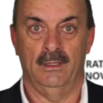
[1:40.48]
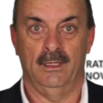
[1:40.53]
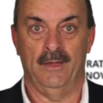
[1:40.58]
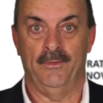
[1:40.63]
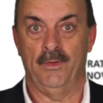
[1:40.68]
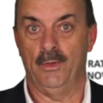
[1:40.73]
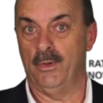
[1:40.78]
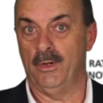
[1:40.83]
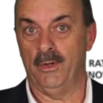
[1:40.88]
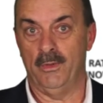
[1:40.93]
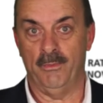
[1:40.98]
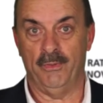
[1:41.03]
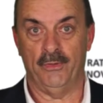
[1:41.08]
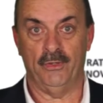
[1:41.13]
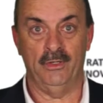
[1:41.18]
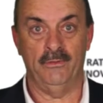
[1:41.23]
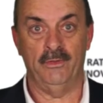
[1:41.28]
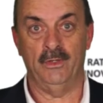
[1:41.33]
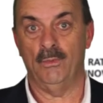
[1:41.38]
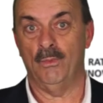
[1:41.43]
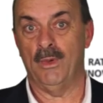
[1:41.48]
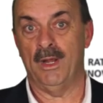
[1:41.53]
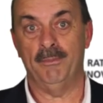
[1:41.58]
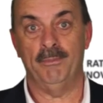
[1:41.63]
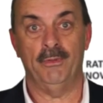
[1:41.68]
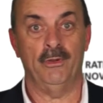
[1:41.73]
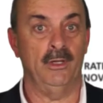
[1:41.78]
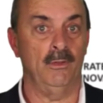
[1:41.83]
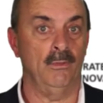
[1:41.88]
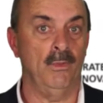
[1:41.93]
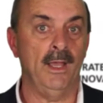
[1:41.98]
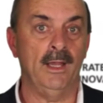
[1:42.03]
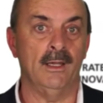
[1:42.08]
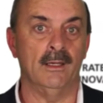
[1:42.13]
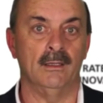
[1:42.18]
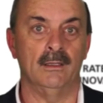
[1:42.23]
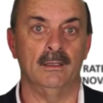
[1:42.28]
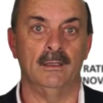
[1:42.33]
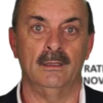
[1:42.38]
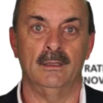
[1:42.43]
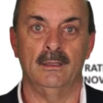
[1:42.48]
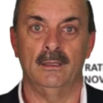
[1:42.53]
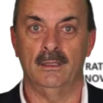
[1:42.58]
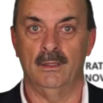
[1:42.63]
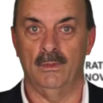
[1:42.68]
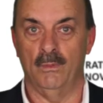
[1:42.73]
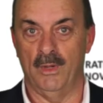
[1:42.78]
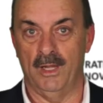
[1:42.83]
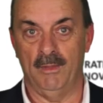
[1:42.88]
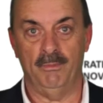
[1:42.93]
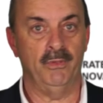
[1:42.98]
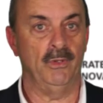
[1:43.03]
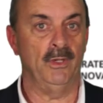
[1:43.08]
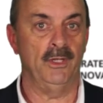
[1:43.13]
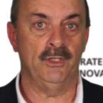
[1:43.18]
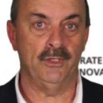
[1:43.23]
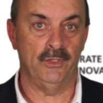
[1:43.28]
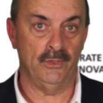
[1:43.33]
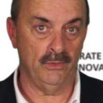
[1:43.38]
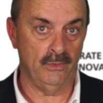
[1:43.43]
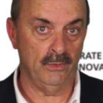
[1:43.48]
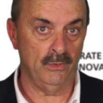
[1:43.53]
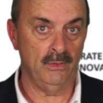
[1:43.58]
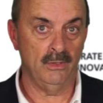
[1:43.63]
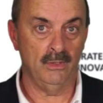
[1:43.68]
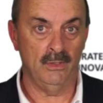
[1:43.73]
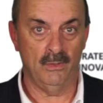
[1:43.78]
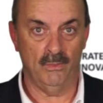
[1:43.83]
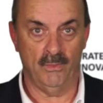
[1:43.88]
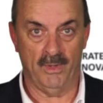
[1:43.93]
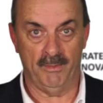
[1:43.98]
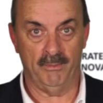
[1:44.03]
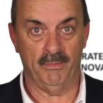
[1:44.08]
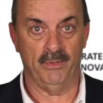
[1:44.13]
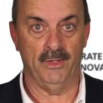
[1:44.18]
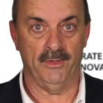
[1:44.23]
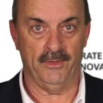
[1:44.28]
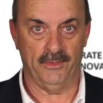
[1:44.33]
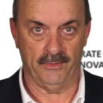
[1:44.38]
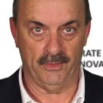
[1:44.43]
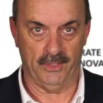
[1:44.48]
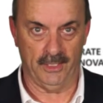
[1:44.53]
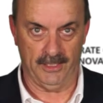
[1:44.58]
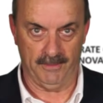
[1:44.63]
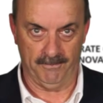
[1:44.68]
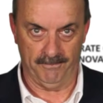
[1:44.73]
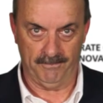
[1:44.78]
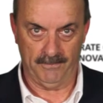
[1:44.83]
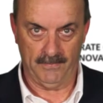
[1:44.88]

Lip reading: If you want to improve it, 1.1, 1.2, 1.3.